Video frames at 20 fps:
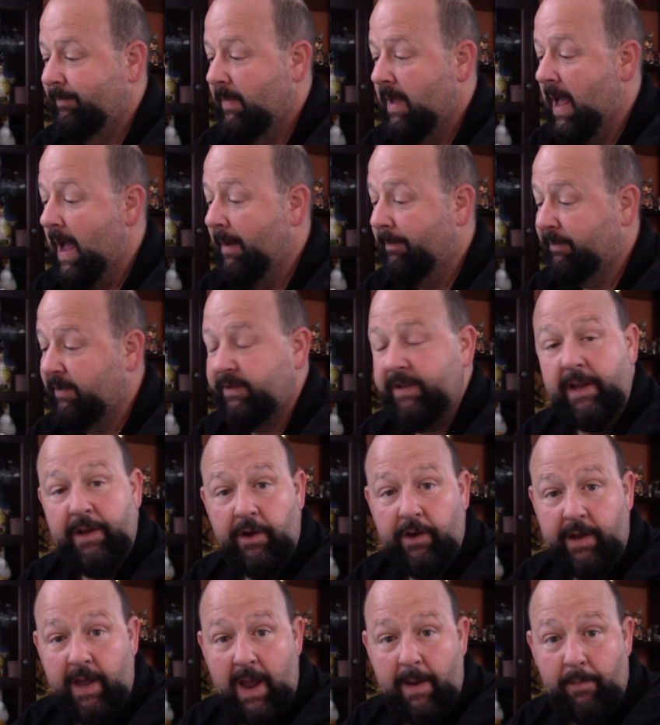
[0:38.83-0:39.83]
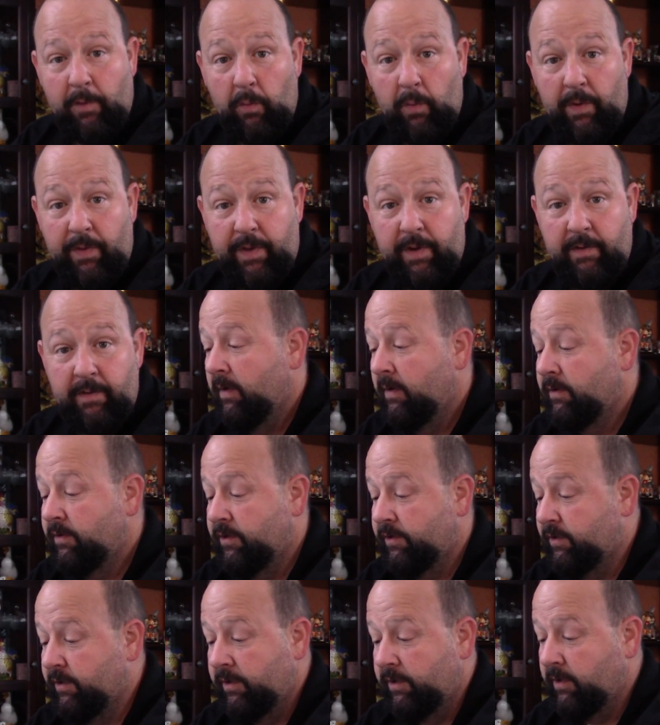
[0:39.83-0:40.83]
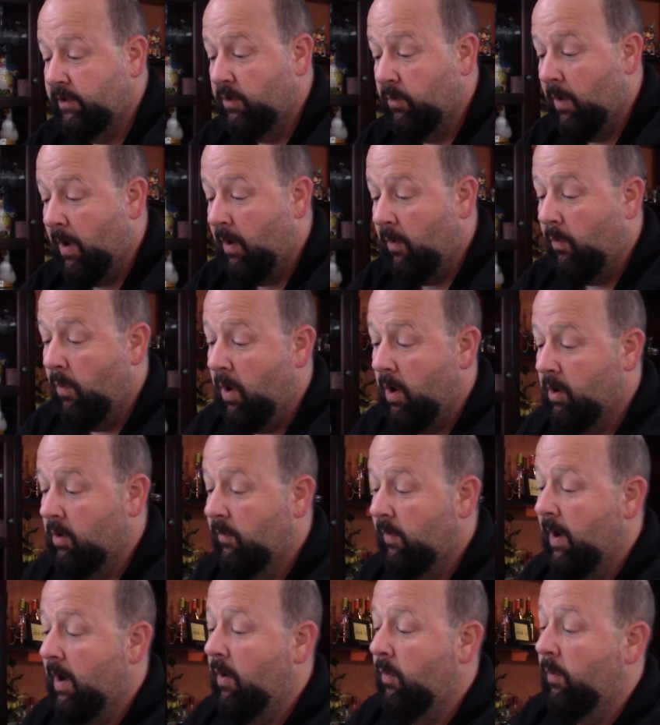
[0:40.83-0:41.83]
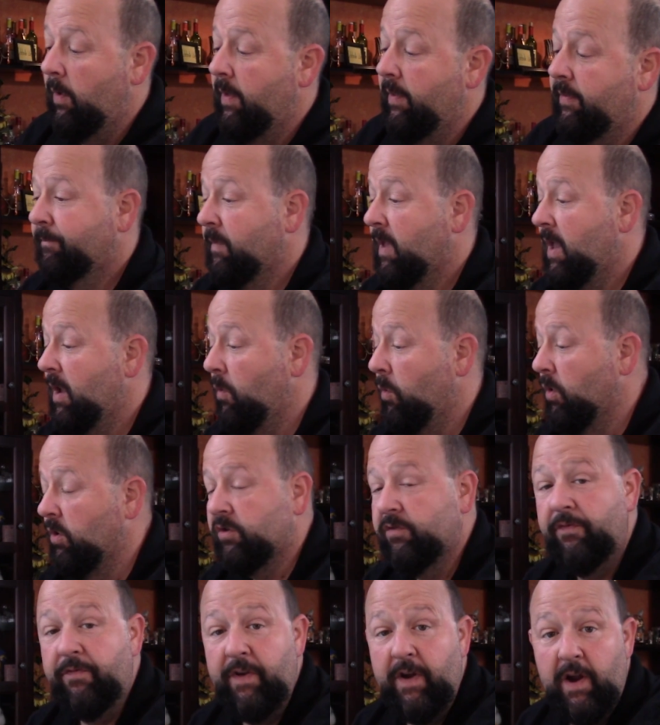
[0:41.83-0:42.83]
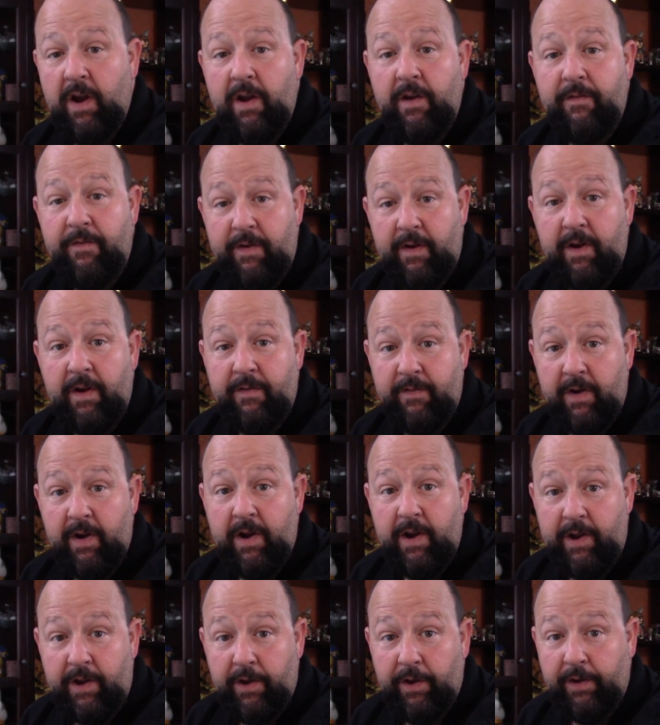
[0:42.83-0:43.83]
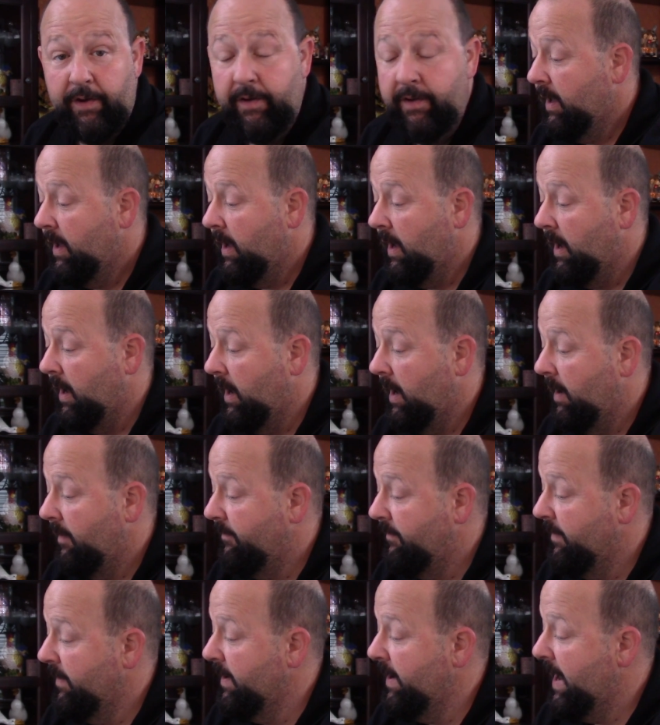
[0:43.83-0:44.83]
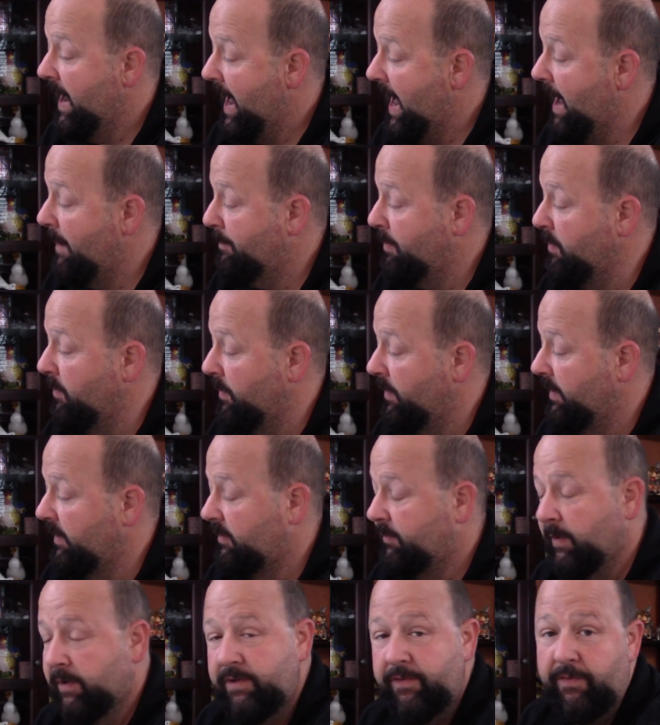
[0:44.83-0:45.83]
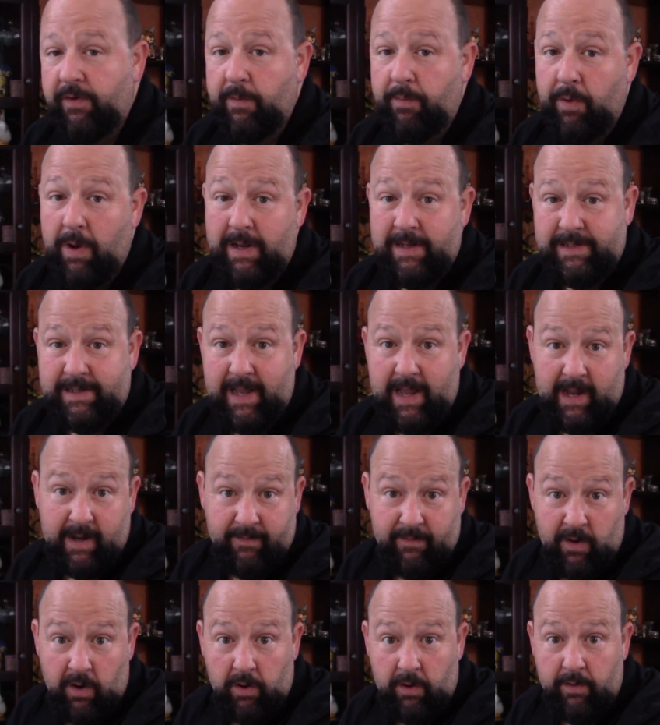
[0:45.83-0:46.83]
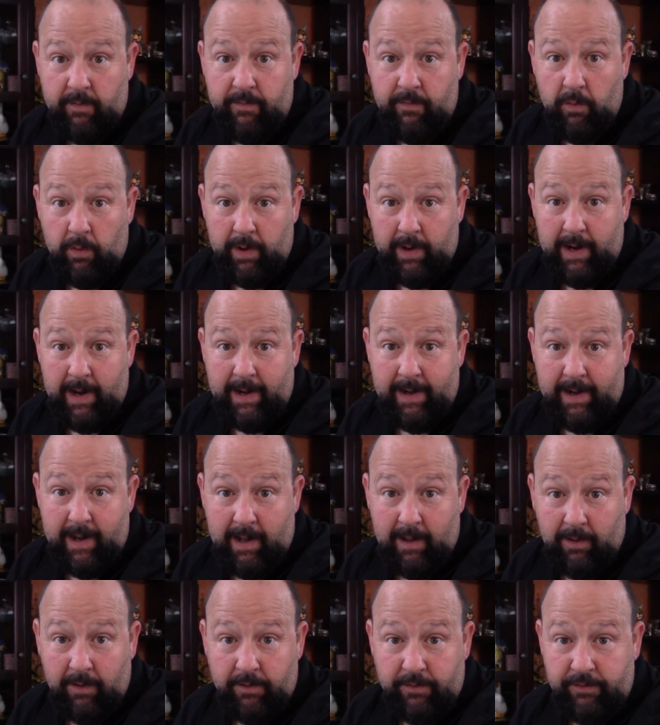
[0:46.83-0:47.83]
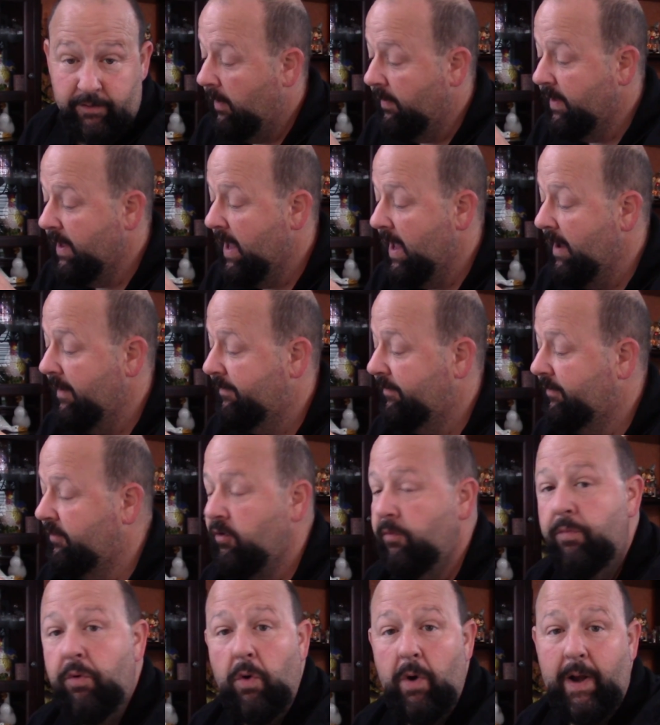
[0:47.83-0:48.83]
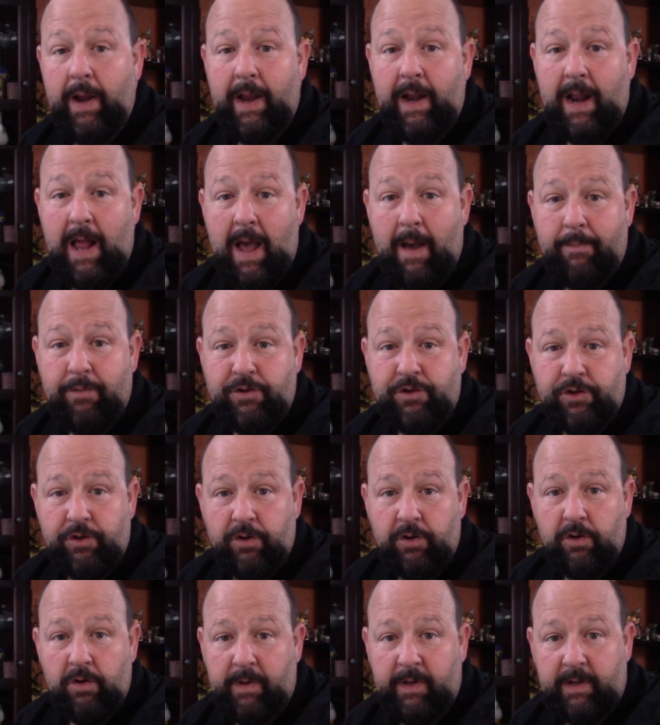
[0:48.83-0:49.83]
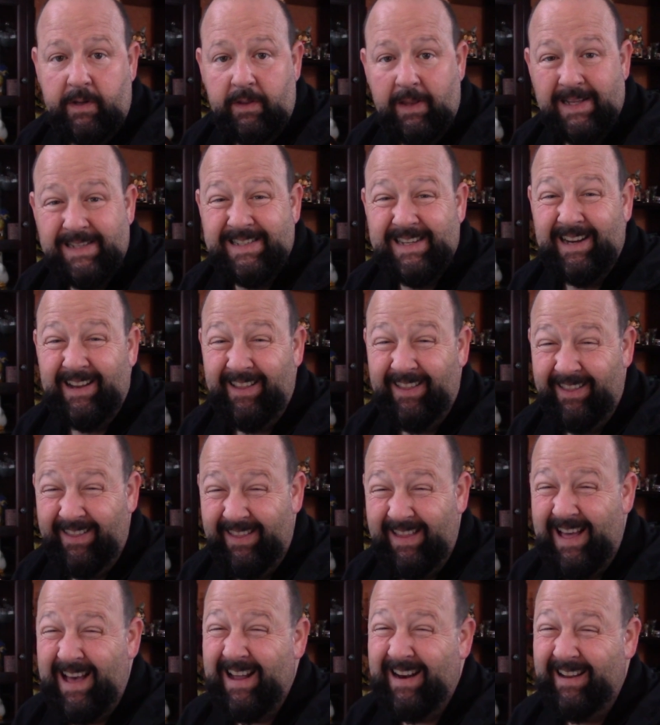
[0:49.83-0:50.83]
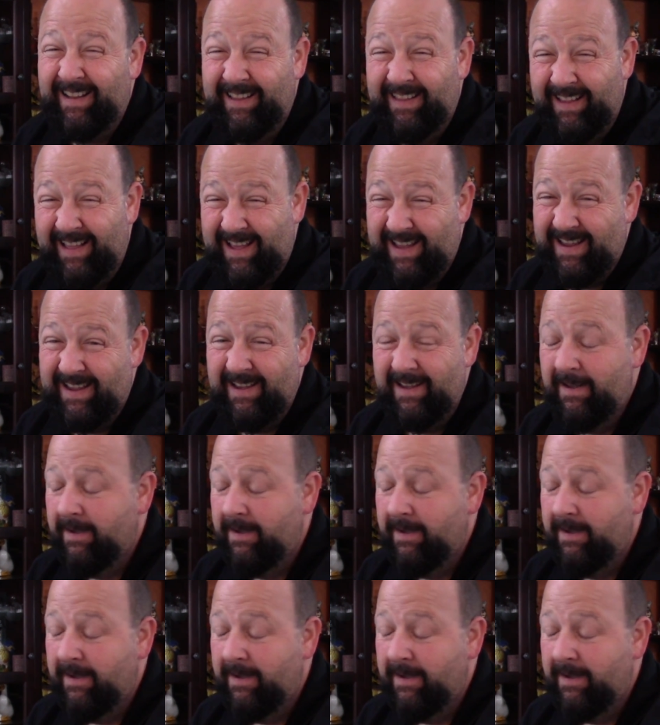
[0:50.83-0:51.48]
apt to take your camera with you just to go out and walk around with. It works very good. Very happy with it, especially for the price tag of $149. The f2.8 aperture lets in a lot of light.